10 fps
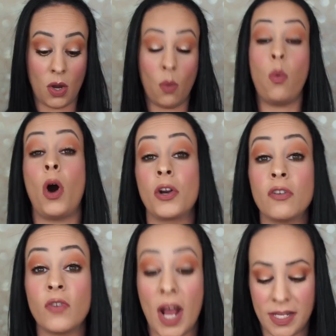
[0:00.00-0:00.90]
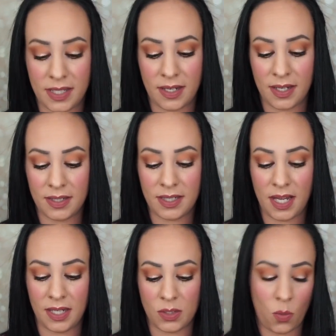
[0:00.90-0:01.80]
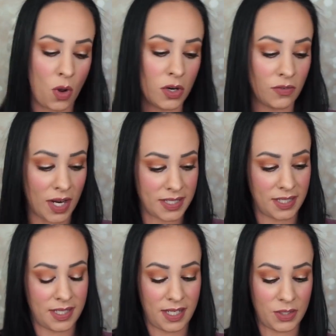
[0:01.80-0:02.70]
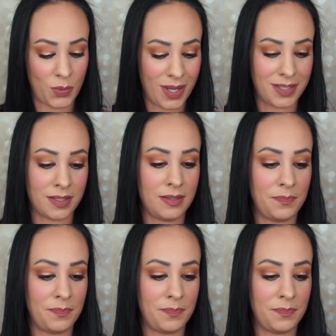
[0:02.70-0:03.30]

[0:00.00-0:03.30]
Water Rising Tint. Water Rising Tint? What?